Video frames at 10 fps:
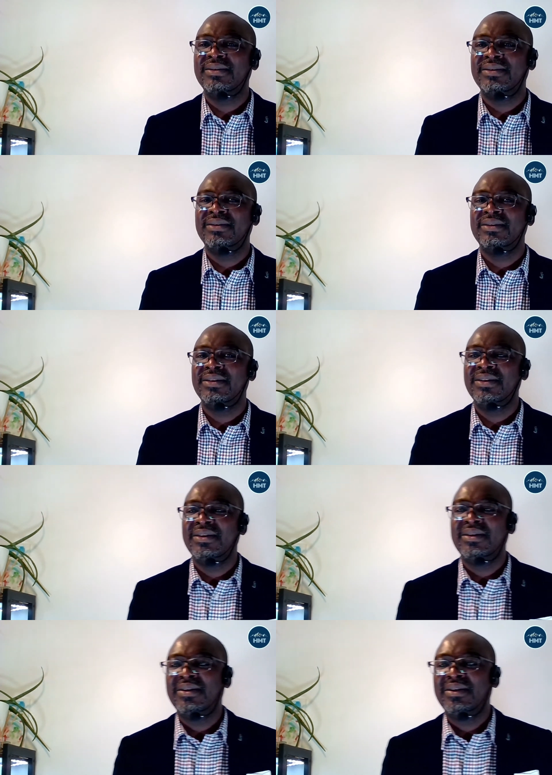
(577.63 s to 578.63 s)

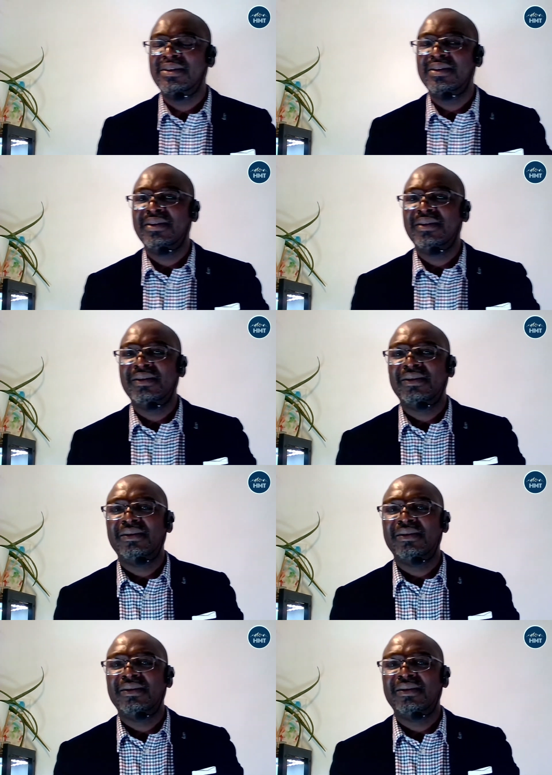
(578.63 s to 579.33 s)
Nothing is said.